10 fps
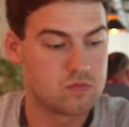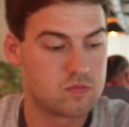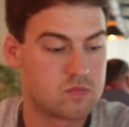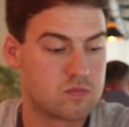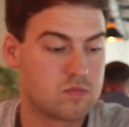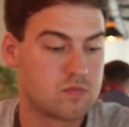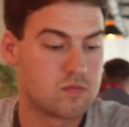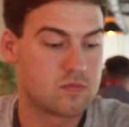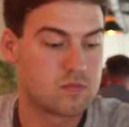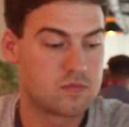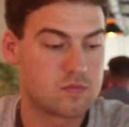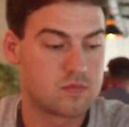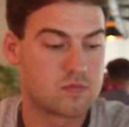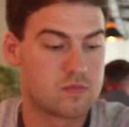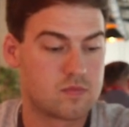
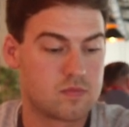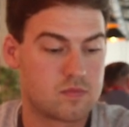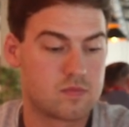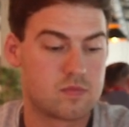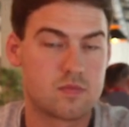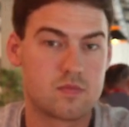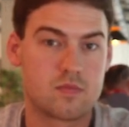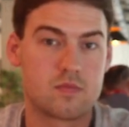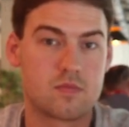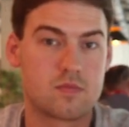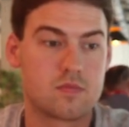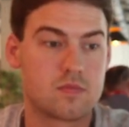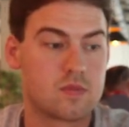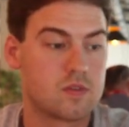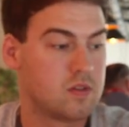
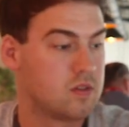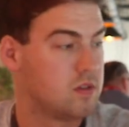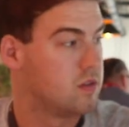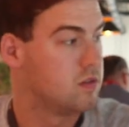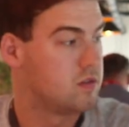No words are spoken by the person on screen.